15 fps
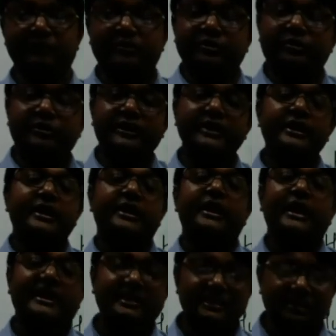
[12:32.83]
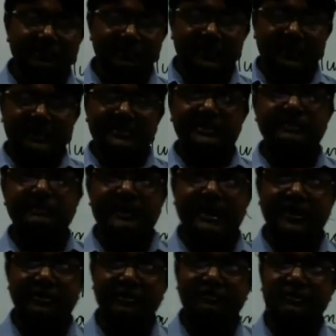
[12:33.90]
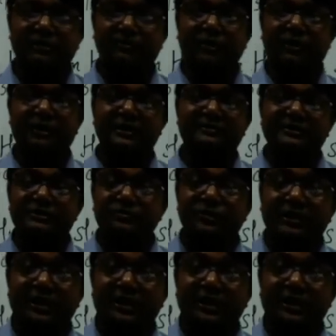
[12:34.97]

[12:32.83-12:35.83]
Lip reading: Okay, another part of the body which we